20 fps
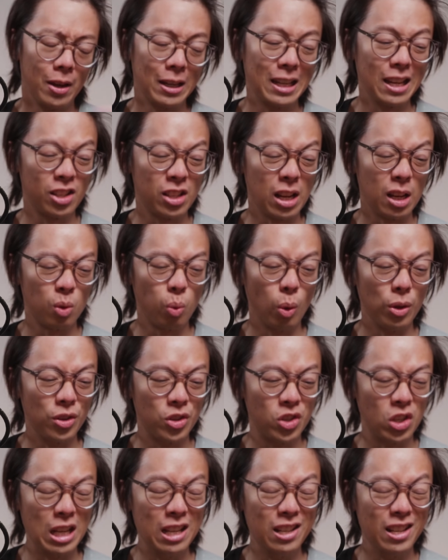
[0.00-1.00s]
I guess that's what the
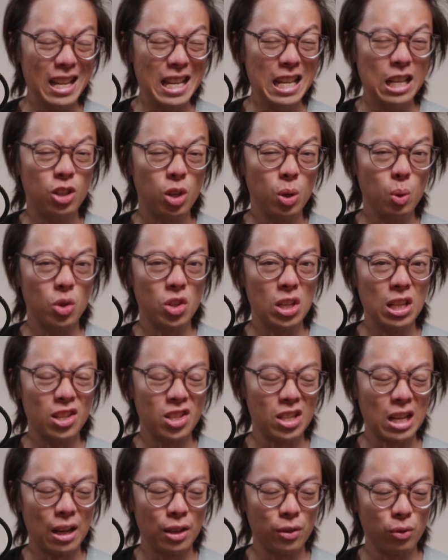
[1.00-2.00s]
C in the E2C
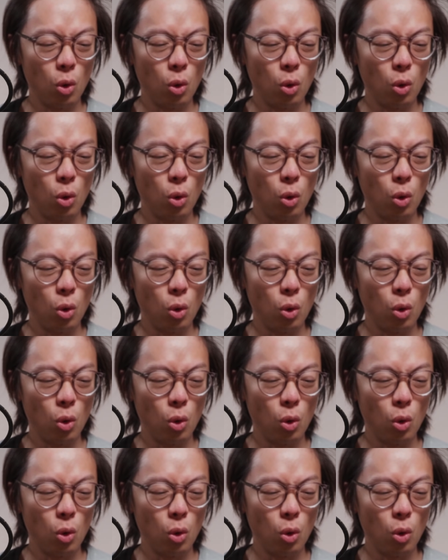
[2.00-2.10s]
stands